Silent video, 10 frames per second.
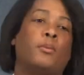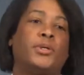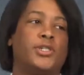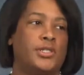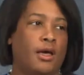
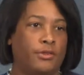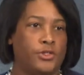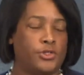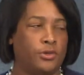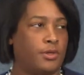but to tell the
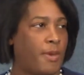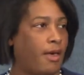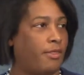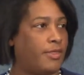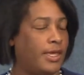truth
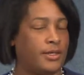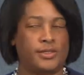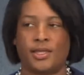about things